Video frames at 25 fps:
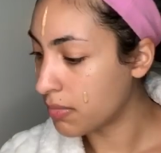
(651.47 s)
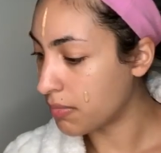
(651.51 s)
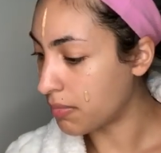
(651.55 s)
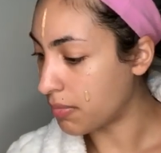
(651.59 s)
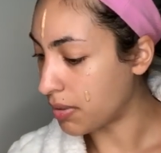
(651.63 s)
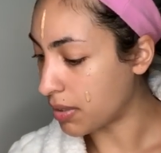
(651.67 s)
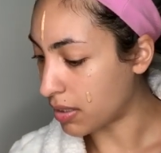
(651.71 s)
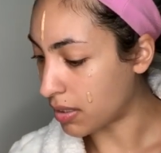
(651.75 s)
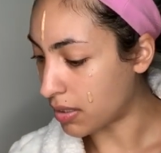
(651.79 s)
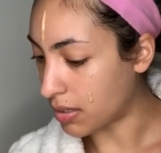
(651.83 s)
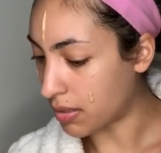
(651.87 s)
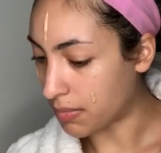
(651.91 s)

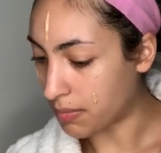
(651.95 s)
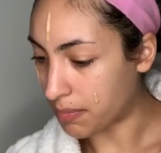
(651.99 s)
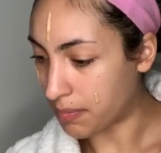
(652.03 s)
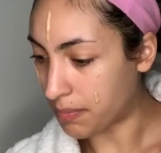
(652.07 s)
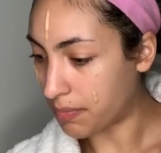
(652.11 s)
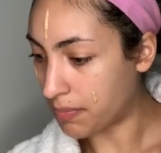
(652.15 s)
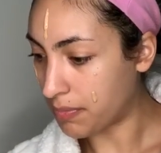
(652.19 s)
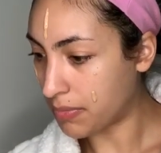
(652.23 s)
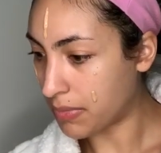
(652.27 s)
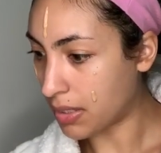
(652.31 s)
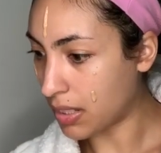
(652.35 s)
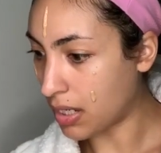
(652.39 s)
But,
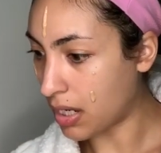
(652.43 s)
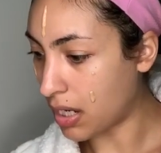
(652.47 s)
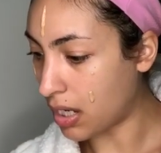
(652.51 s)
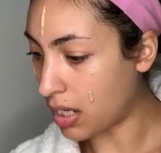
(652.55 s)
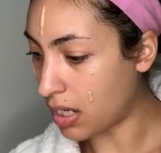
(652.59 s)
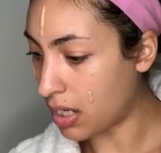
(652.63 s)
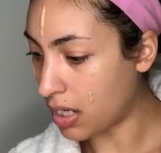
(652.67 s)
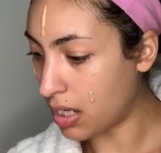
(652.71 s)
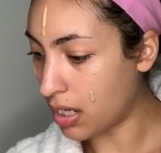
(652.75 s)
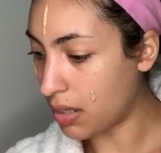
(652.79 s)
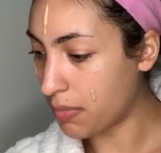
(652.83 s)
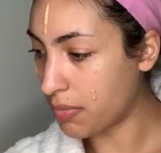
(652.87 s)

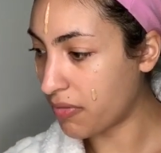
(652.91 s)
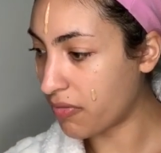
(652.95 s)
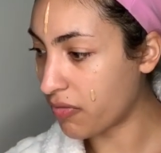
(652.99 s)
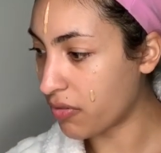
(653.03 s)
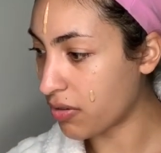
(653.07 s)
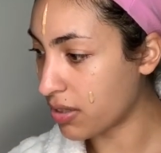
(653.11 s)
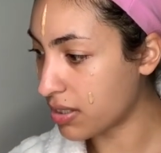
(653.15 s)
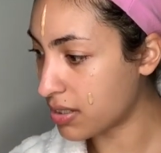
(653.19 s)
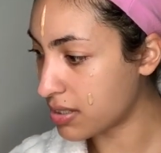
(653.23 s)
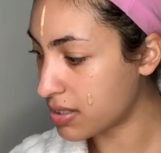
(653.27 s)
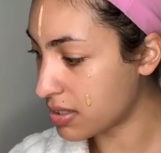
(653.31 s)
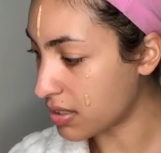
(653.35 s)

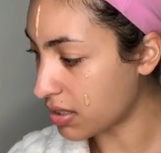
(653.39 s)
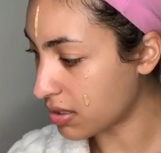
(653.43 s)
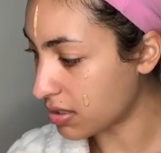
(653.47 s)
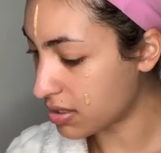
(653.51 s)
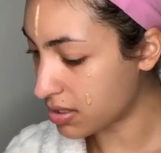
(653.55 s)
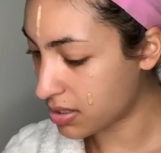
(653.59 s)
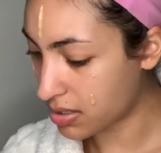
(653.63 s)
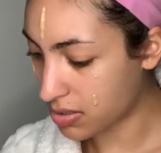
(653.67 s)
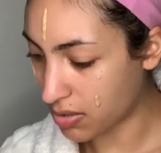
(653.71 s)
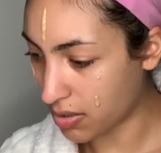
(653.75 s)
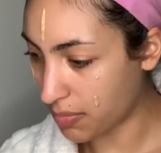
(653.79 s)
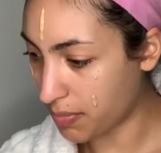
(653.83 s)
before this
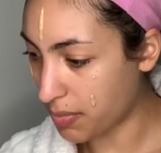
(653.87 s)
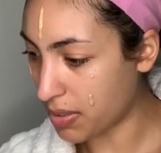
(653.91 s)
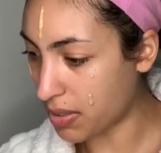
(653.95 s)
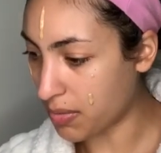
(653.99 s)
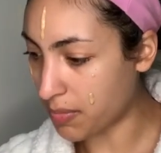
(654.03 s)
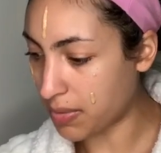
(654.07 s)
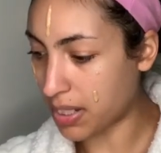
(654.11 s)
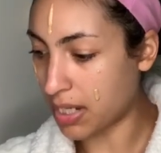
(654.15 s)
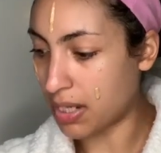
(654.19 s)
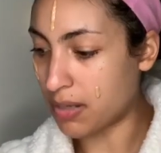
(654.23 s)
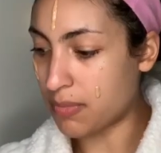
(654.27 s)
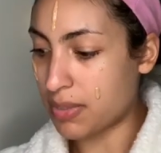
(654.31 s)
starts dripping, oh
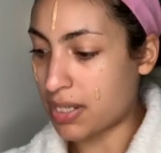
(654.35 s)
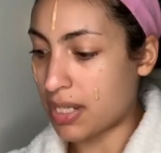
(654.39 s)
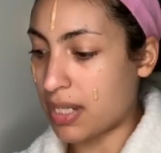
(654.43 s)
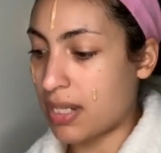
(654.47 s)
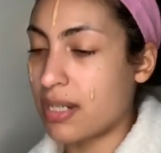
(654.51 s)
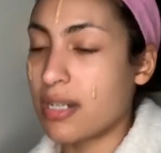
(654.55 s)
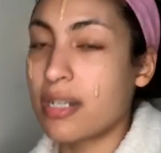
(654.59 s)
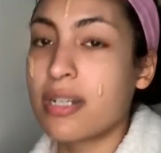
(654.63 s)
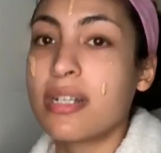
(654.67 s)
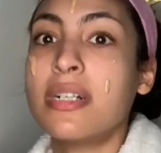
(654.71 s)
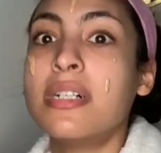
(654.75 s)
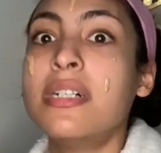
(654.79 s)
my god, oh my
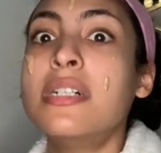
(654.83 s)
god.